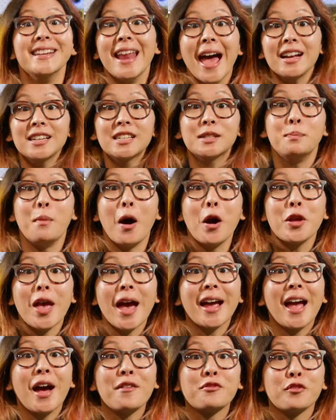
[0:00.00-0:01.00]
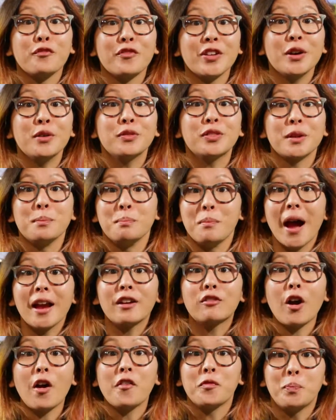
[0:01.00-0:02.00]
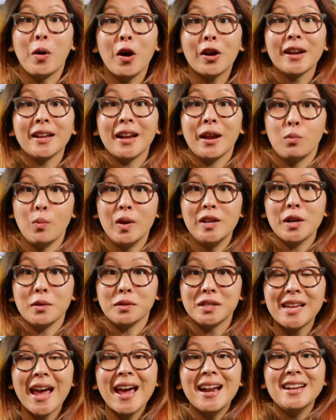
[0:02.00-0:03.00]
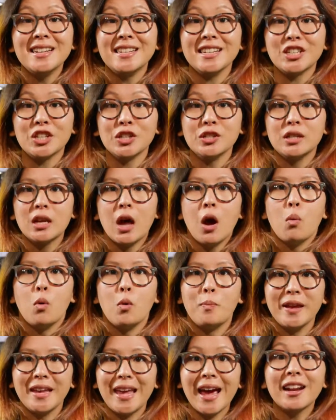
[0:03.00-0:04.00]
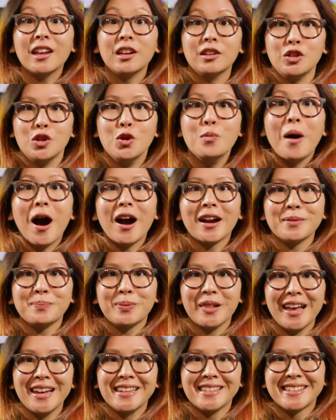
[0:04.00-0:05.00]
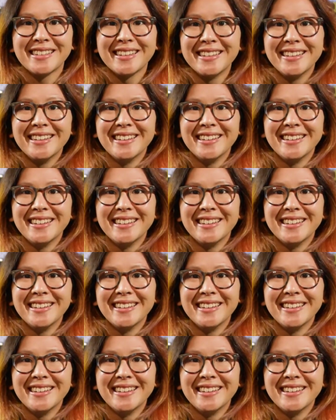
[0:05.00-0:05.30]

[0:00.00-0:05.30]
Next, Mojang have revealed that Minecraft Pocket and Windows 10 editions will be getting a new marketplace.